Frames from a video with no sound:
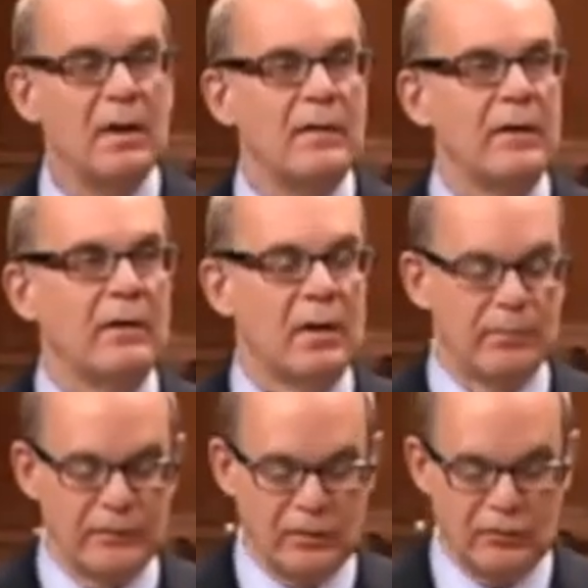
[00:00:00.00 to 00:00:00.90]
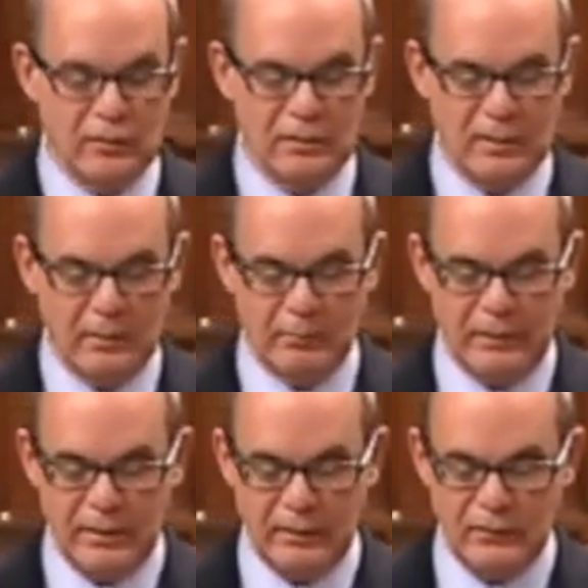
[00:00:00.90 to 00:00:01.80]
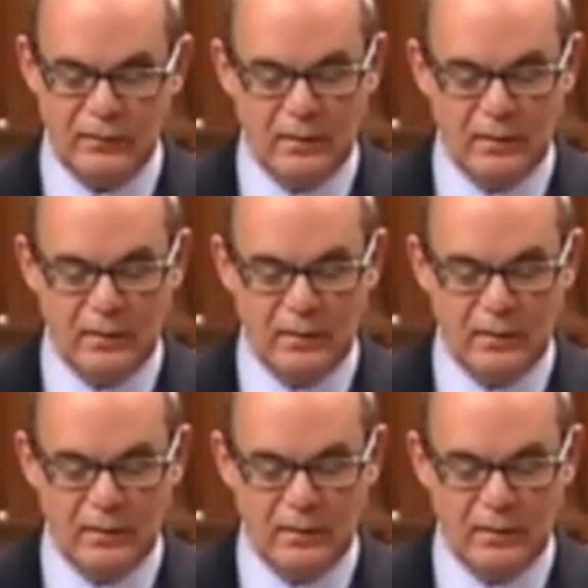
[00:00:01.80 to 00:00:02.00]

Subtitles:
than opposition MPs,